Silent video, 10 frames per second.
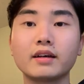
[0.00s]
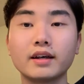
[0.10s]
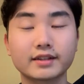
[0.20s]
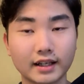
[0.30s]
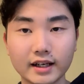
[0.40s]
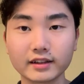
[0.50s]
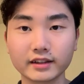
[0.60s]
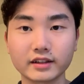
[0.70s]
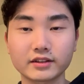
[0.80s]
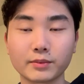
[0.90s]
It's kind of like
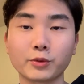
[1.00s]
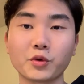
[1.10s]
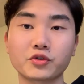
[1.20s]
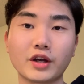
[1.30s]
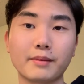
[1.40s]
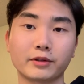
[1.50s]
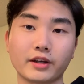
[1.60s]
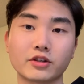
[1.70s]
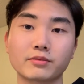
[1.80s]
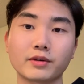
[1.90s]
the supplementary
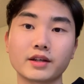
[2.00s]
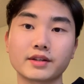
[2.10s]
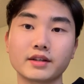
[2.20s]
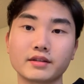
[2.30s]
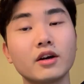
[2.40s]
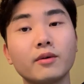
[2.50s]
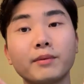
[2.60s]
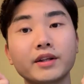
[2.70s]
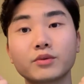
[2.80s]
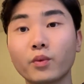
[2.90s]
application process,
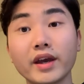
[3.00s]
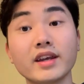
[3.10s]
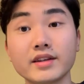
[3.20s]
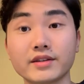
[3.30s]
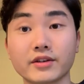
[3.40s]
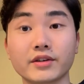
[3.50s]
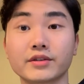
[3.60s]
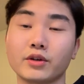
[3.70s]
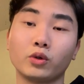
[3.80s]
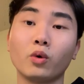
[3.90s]
but it's way easier,
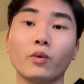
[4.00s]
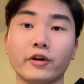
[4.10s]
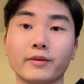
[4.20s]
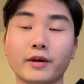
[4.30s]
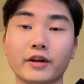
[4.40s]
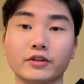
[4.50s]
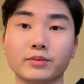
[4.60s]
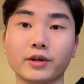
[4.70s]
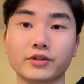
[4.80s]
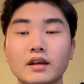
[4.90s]
so don't worry about it too
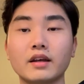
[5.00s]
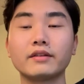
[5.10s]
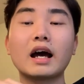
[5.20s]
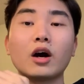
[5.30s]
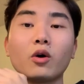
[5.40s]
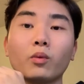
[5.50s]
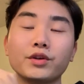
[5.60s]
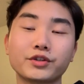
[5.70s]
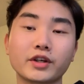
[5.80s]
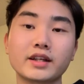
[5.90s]
much. Now,
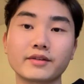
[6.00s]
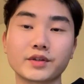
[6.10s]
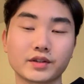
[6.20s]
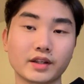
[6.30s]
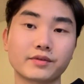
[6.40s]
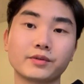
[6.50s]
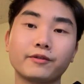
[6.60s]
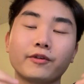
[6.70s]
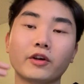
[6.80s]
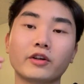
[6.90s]
once you guys have successfully
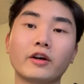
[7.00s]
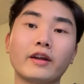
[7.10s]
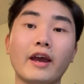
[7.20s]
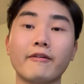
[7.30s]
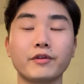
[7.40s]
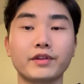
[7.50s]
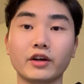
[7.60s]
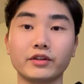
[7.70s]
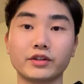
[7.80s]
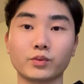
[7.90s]
figured out everything
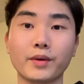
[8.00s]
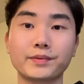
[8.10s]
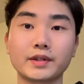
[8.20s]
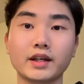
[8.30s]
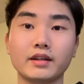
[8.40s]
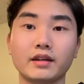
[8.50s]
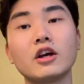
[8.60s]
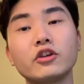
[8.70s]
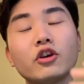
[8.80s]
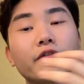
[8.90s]
on this website,
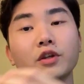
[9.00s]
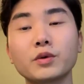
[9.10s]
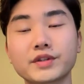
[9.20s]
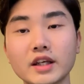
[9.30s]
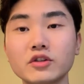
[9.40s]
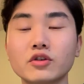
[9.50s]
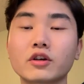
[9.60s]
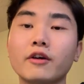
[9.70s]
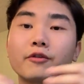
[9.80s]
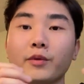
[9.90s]
U of T will send you a
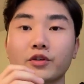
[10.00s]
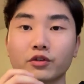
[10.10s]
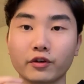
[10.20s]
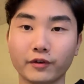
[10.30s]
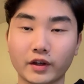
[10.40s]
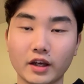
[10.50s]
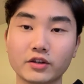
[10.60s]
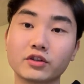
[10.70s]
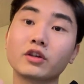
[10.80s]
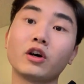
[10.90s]
confirmation
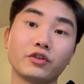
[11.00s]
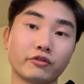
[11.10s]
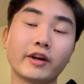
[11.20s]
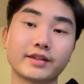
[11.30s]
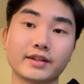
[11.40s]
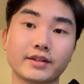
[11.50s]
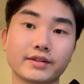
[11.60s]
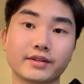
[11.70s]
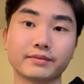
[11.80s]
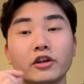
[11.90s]
notification on your
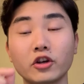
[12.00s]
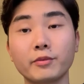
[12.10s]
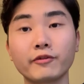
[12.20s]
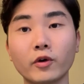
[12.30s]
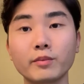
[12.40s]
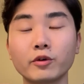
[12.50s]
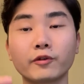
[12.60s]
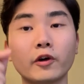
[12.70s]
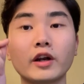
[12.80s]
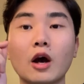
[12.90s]
residence. Here, before I move
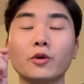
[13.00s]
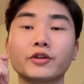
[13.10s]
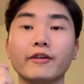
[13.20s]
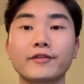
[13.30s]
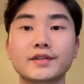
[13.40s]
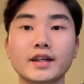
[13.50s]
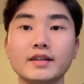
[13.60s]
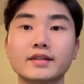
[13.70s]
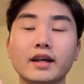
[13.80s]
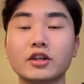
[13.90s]
on, I want to
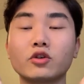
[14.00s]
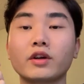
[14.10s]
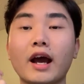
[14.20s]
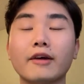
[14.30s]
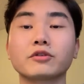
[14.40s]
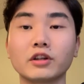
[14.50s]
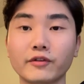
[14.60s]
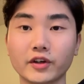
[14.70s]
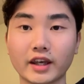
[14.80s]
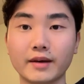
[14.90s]
emphasize that you don't have to live
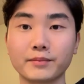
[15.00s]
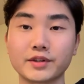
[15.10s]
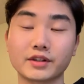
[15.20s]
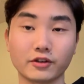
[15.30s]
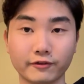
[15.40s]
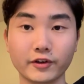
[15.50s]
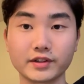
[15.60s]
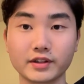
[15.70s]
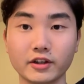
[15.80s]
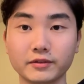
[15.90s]
on campus in your
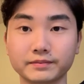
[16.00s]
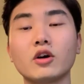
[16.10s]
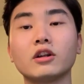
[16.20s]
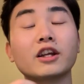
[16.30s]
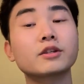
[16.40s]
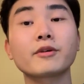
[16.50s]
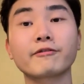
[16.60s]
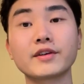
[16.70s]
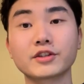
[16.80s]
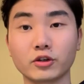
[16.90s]
first year. Lots of my
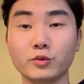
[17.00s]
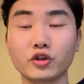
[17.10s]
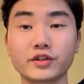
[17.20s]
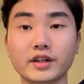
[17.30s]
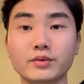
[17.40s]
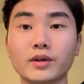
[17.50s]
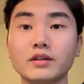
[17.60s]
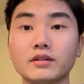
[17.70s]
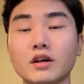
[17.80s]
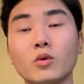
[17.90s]
friends are commuters as
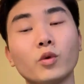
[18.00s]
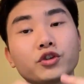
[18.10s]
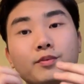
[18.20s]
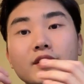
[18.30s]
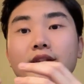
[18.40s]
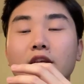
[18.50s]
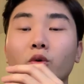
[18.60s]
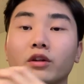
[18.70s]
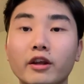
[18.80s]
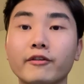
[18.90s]
well, which means they
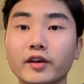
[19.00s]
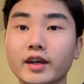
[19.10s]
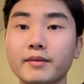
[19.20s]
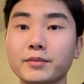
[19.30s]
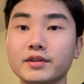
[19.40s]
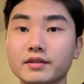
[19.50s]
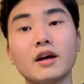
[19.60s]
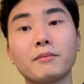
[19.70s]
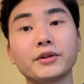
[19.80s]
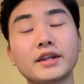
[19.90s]
don't live on campus,
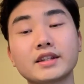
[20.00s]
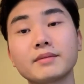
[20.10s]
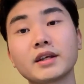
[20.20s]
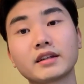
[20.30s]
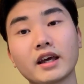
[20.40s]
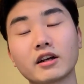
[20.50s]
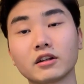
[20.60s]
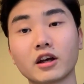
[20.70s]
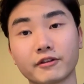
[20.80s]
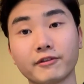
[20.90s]
but they seem like they had a
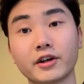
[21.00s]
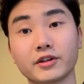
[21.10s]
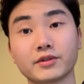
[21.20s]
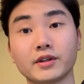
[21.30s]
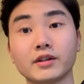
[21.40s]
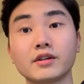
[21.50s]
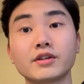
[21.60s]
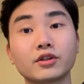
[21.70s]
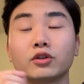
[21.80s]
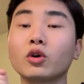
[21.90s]
lot of fun as well.
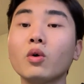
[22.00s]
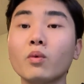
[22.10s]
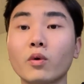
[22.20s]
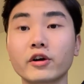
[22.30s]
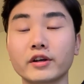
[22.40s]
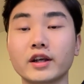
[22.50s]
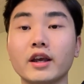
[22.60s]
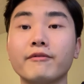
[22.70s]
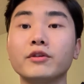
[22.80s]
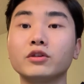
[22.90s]
So don't worry
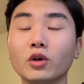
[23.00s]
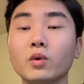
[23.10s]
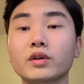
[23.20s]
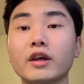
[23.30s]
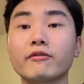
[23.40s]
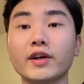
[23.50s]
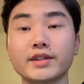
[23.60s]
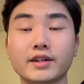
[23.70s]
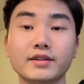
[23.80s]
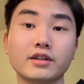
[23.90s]
if you don't get
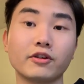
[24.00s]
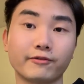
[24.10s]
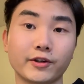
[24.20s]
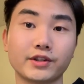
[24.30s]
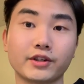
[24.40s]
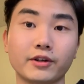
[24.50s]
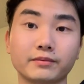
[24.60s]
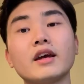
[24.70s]
residence in your first year.